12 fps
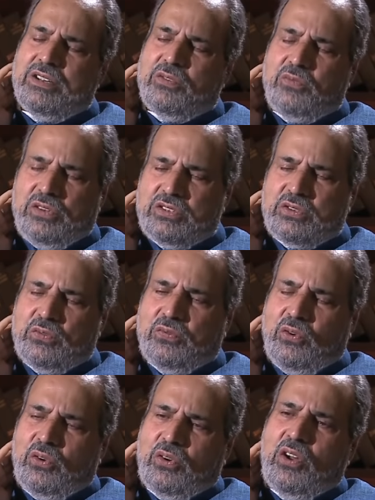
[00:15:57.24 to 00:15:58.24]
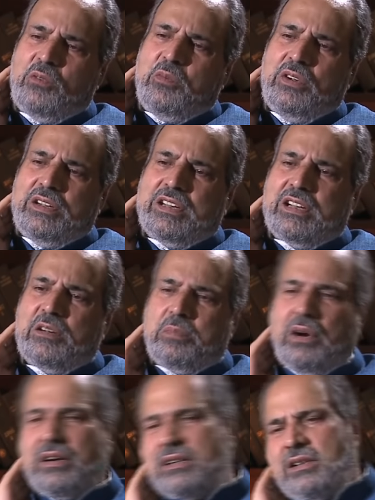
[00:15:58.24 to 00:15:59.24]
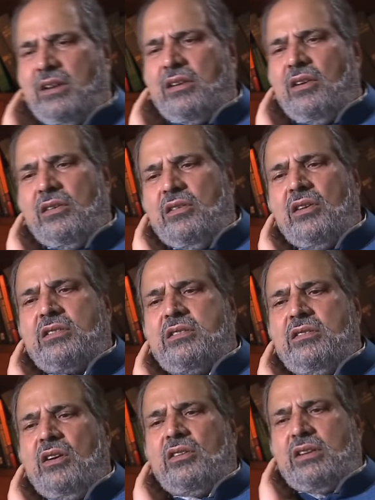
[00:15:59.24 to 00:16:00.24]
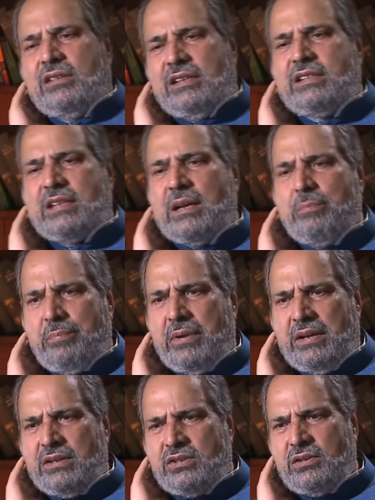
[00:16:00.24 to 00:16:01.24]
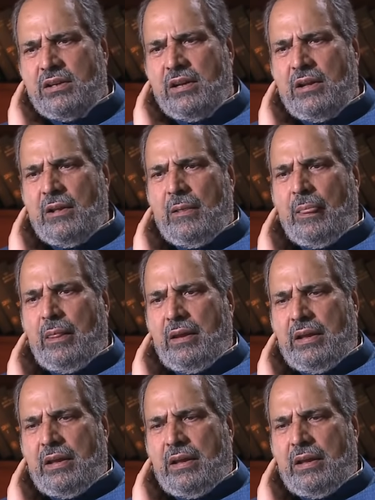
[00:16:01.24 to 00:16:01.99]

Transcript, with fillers: first of all, all political parties are on, not, not on the same page. Okay.